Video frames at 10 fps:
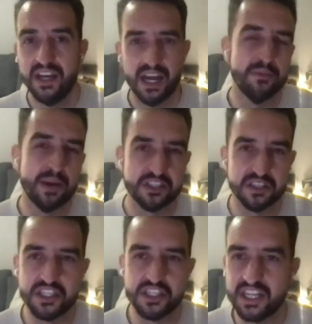And you
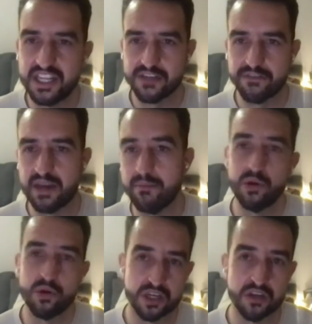mentioned the genius of him, but
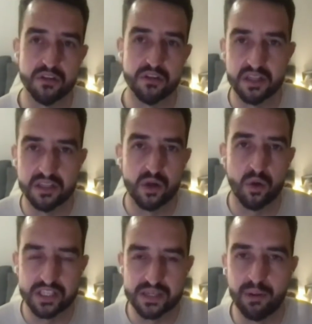also the
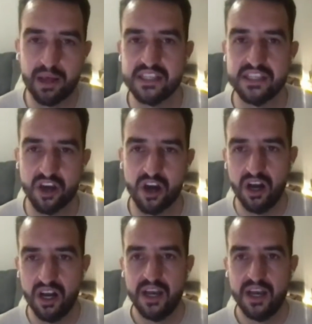quality players he's got.